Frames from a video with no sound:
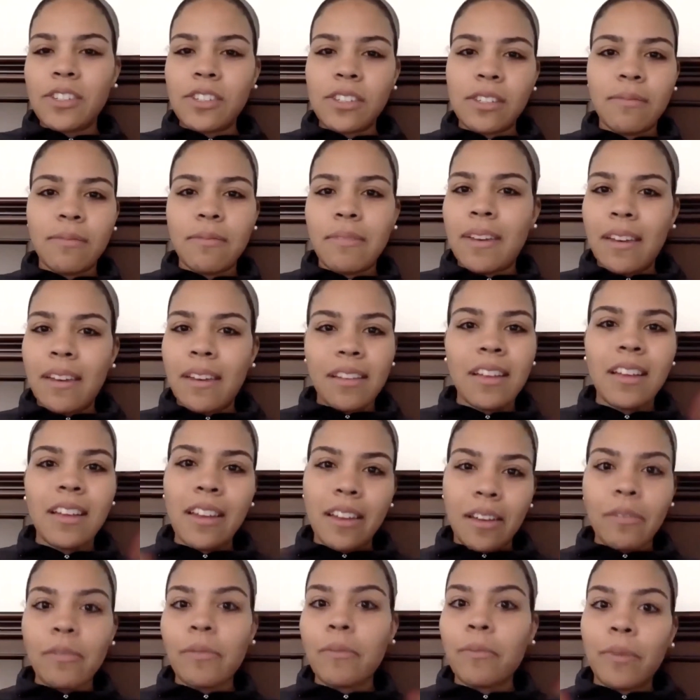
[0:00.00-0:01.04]
just
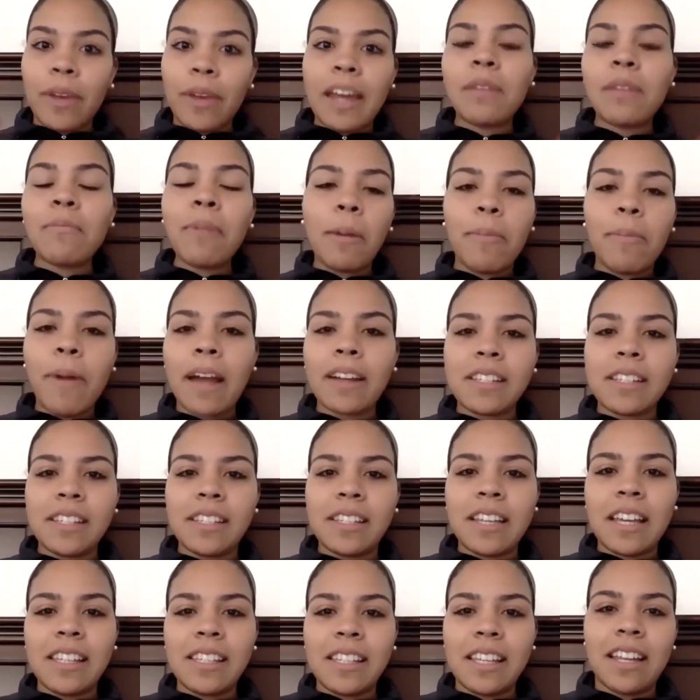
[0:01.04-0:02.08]
getting my practice
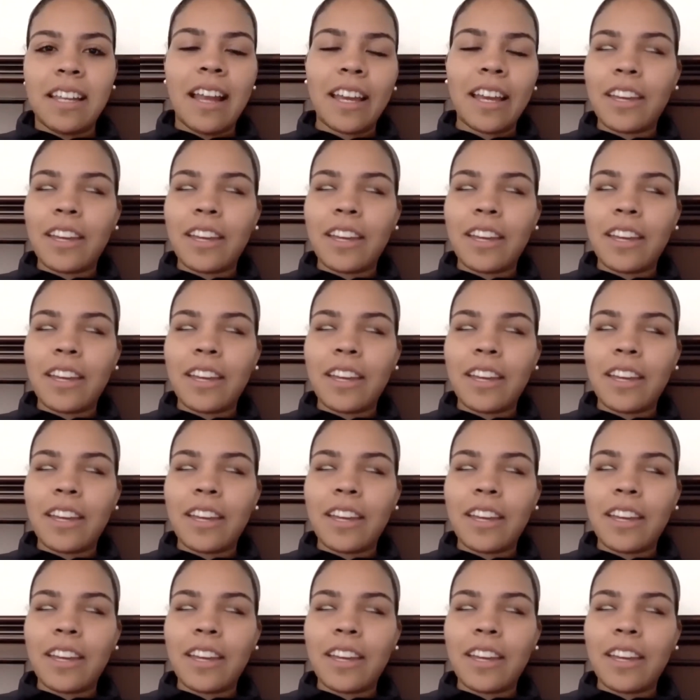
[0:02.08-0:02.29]
test in.